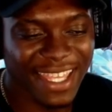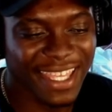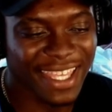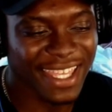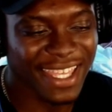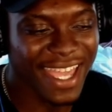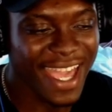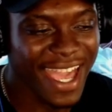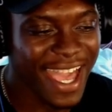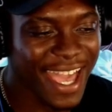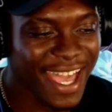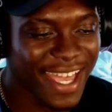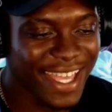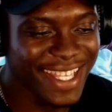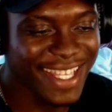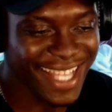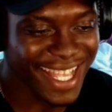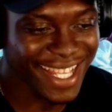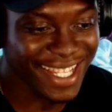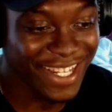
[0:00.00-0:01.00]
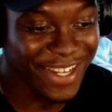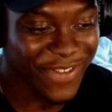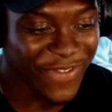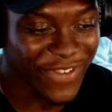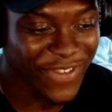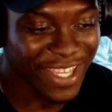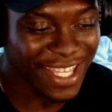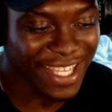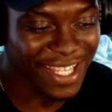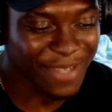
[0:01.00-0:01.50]
Yeah, he's actually
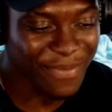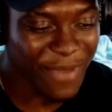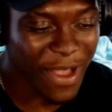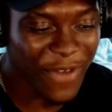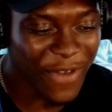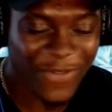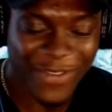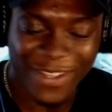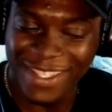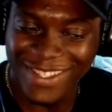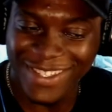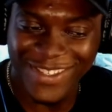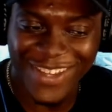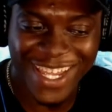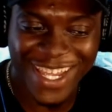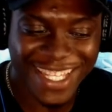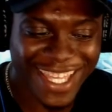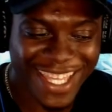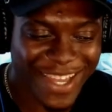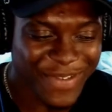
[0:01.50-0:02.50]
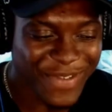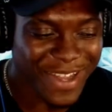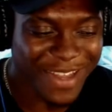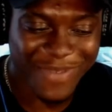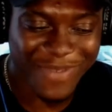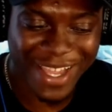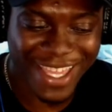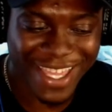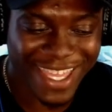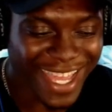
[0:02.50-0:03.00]
thinking smart for us. He's trying to get away,
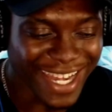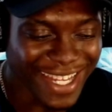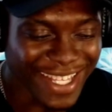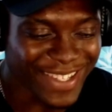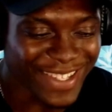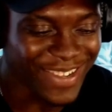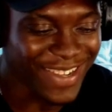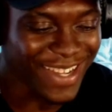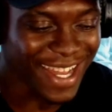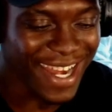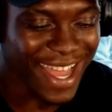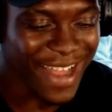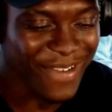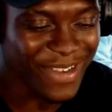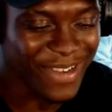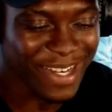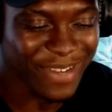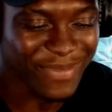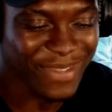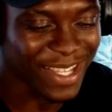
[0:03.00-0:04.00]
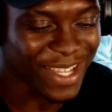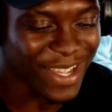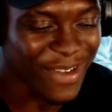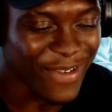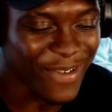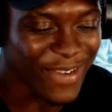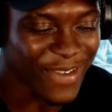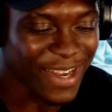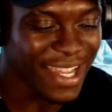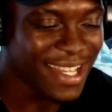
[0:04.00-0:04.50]
but Kenny's not allowing him to get
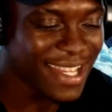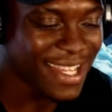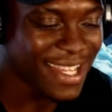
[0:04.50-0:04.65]
away.